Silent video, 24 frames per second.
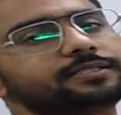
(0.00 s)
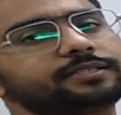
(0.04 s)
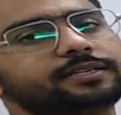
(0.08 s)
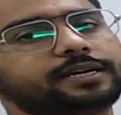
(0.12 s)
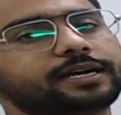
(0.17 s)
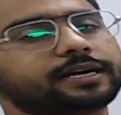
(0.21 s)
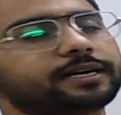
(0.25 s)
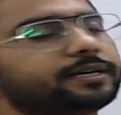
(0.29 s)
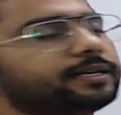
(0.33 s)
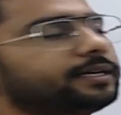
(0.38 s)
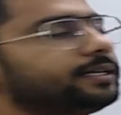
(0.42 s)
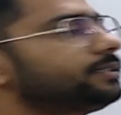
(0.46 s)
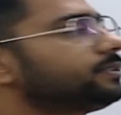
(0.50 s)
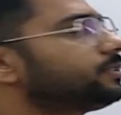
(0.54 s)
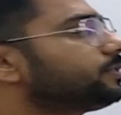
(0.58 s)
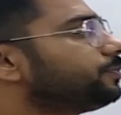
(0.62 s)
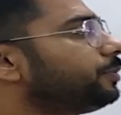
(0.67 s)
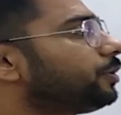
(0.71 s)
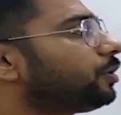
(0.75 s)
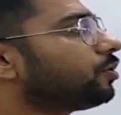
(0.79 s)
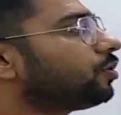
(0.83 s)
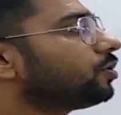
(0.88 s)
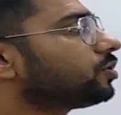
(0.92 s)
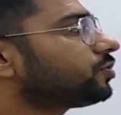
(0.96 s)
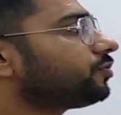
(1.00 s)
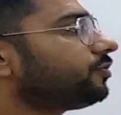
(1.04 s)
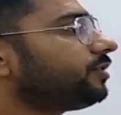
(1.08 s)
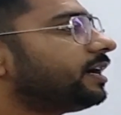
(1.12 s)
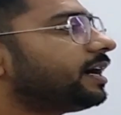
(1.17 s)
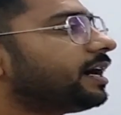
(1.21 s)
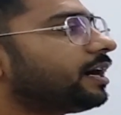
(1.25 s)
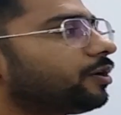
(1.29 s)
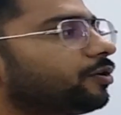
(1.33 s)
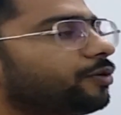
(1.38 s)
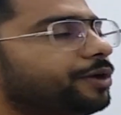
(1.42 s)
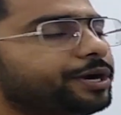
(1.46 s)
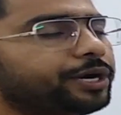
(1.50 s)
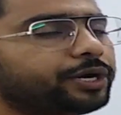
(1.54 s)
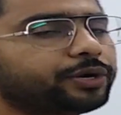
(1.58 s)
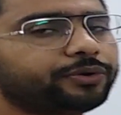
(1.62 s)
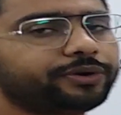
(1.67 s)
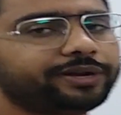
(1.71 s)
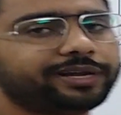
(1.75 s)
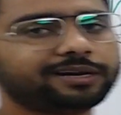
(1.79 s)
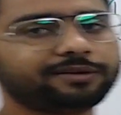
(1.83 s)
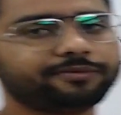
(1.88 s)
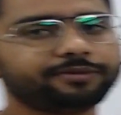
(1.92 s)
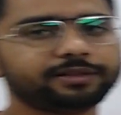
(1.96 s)
reactance, because we are going
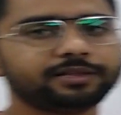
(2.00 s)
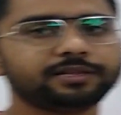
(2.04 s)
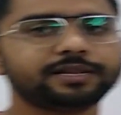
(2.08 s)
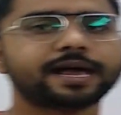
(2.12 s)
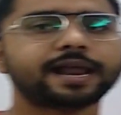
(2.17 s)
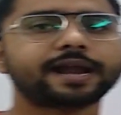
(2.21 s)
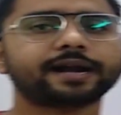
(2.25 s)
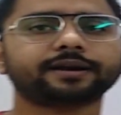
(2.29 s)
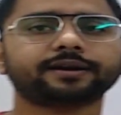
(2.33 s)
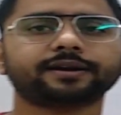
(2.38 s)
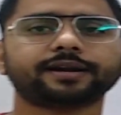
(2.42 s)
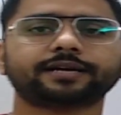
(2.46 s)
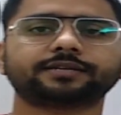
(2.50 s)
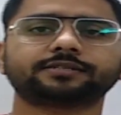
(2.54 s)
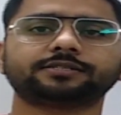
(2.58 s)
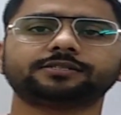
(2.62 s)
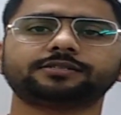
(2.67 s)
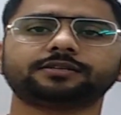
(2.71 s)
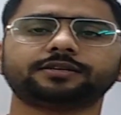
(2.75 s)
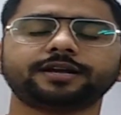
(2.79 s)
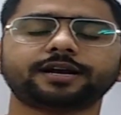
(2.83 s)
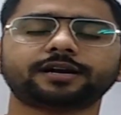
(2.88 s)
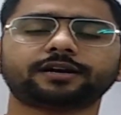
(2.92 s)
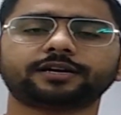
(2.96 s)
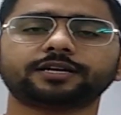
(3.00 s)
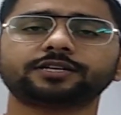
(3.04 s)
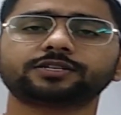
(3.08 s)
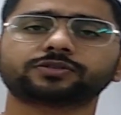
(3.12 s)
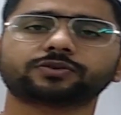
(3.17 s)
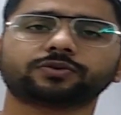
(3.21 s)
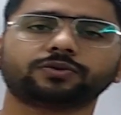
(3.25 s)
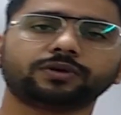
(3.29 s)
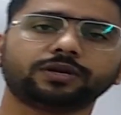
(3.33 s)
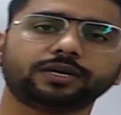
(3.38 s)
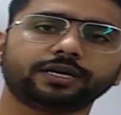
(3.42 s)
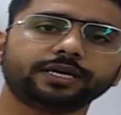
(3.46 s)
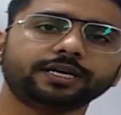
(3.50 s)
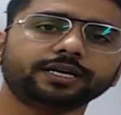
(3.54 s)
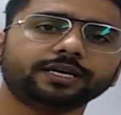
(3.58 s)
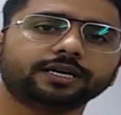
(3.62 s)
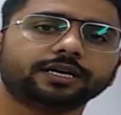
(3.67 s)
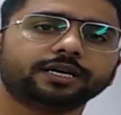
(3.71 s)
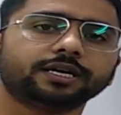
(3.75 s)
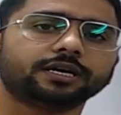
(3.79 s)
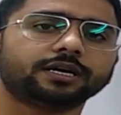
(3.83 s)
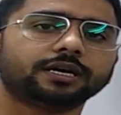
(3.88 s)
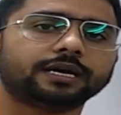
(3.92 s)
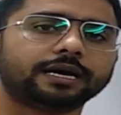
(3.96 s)
to deal with direct axis reactance
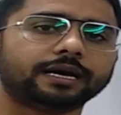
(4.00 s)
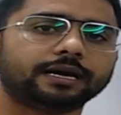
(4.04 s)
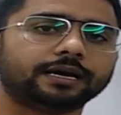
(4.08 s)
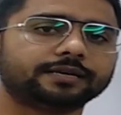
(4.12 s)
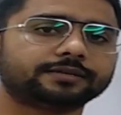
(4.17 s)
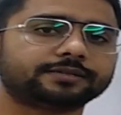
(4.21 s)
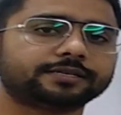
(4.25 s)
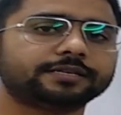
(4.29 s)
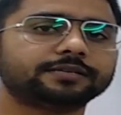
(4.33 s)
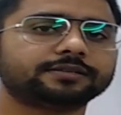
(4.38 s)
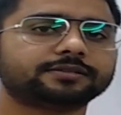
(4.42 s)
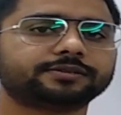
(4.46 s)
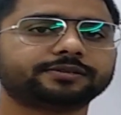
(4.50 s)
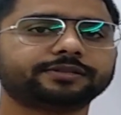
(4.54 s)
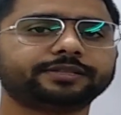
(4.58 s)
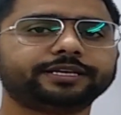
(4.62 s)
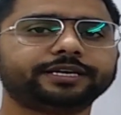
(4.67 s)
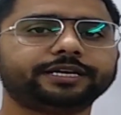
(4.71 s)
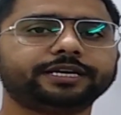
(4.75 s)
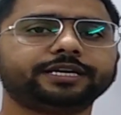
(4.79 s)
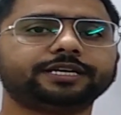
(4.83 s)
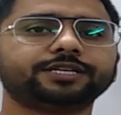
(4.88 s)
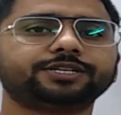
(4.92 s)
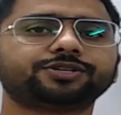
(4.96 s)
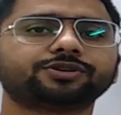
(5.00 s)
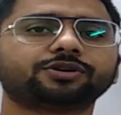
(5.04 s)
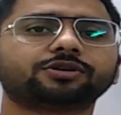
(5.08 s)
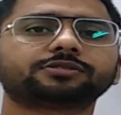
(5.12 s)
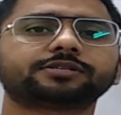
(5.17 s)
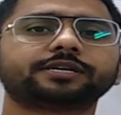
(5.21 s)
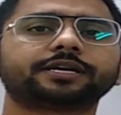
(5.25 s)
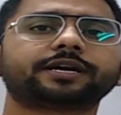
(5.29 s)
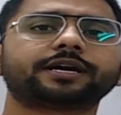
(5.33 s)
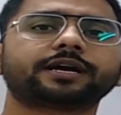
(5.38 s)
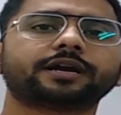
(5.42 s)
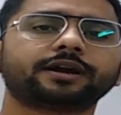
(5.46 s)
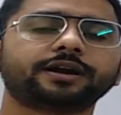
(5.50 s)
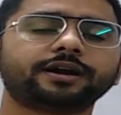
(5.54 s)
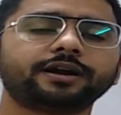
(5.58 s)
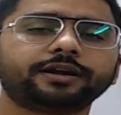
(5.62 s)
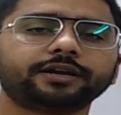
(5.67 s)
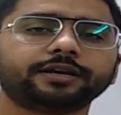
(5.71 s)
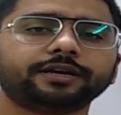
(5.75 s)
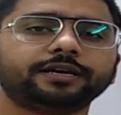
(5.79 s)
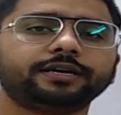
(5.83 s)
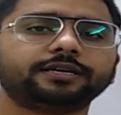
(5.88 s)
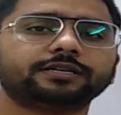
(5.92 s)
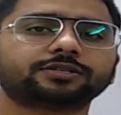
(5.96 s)
only, since the short circuit
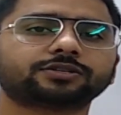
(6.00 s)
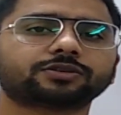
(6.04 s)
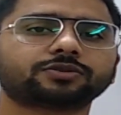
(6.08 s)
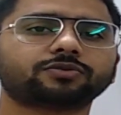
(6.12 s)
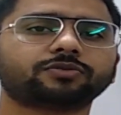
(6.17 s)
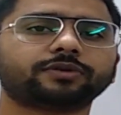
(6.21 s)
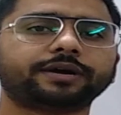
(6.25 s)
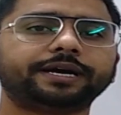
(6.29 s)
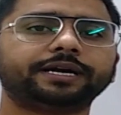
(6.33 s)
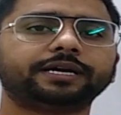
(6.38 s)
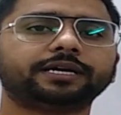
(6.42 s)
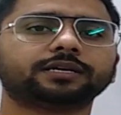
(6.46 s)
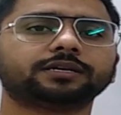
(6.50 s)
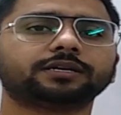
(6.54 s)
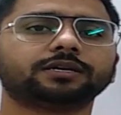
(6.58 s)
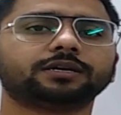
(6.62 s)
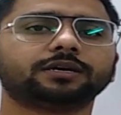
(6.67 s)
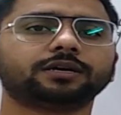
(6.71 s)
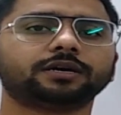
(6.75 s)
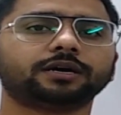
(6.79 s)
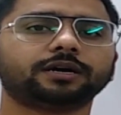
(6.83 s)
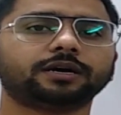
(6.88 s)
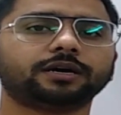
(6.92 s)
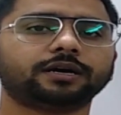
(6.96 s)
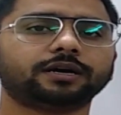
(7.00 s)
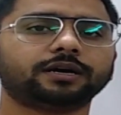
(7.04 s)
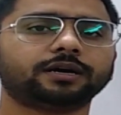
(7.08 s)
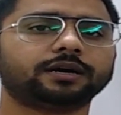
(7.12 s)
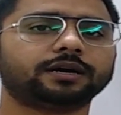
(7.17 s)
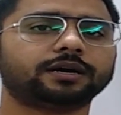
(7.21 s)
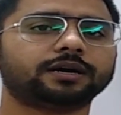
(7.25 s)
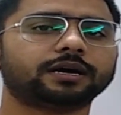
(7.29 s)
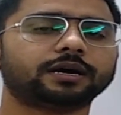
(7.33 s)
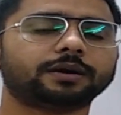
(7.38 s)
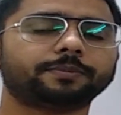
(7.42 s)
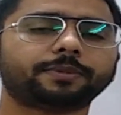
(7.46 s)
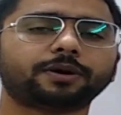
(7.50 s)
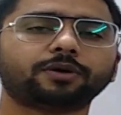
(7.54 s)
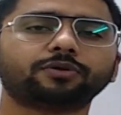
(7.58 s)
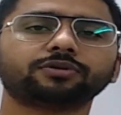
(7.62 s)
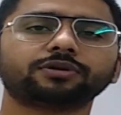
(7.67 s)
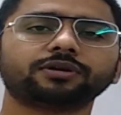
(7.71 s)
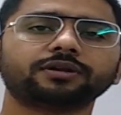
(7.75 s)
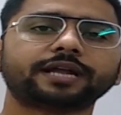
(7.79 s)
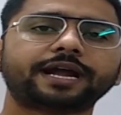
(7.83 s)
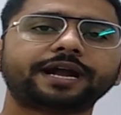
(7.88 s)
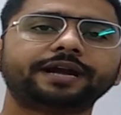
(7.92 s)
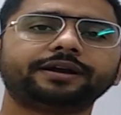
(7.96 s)
current is quite
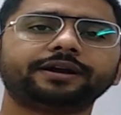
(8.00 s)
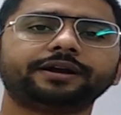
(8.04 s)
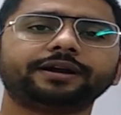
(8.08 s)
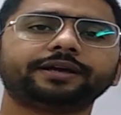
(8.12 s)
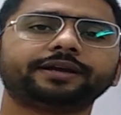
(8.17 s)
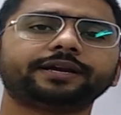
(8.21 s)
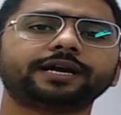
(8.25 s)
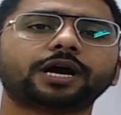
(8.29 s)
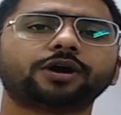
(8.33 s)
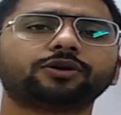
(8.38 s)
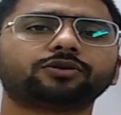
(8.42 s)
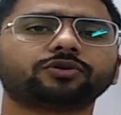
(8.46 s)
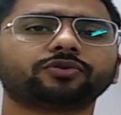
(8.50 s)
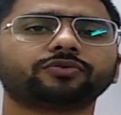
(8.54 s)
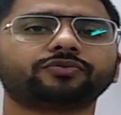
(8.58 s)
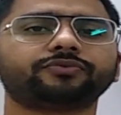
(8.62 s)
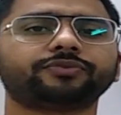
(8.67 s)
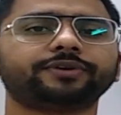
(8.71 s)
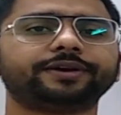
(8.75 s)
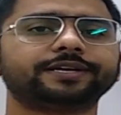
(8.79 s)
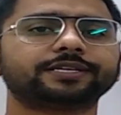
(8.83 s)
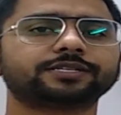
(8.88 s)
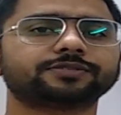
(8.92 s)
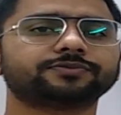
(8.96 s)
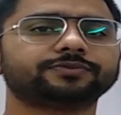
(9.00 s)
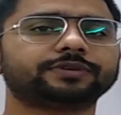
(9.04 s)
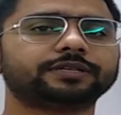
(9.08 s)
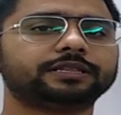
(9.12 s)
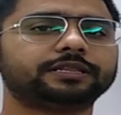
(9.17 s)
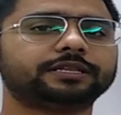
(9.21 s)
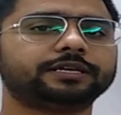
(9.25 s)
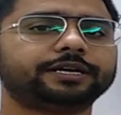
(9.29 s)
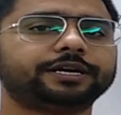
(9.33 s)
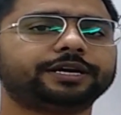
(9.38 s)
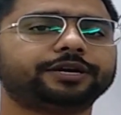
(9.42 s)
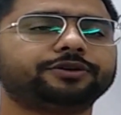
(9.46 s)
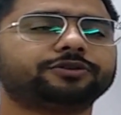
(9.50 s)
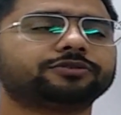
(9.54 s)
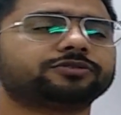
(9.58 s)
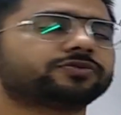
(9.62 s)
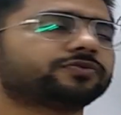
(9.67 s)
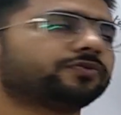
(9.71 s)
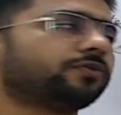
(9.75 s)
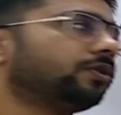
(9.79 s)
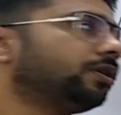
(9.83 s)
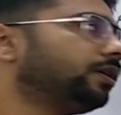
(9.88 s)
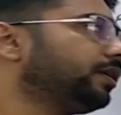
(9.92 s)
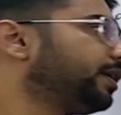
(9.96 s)
about 90 degree out of phase with the induced
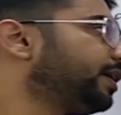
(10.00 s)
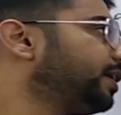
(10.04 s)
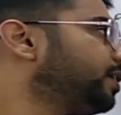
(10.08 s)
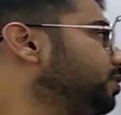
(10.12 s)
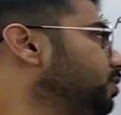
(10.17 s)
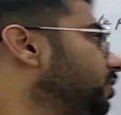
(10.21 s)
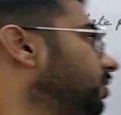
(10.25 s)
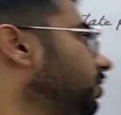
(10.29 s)
voltage.